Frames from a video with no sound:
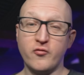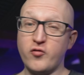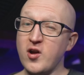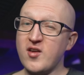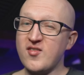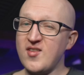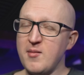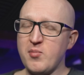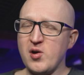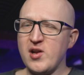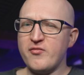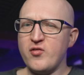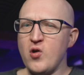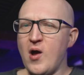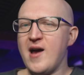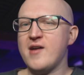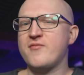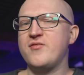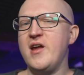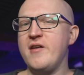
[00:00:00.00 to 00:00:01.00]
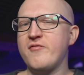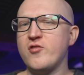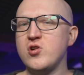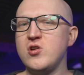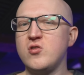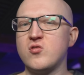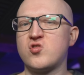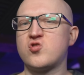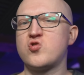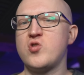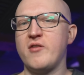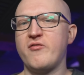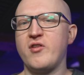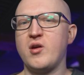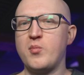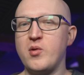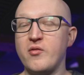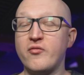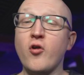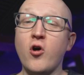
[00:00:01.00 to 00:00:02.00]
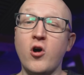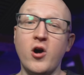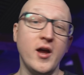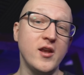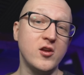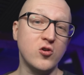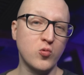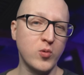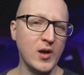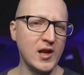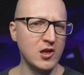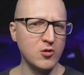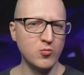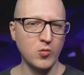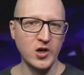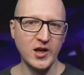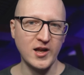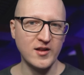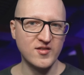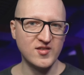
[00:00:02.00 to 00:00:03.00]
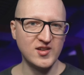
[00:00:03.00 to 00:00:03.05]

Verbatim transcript: For example, if you have never used Traefik before and you quickly want to get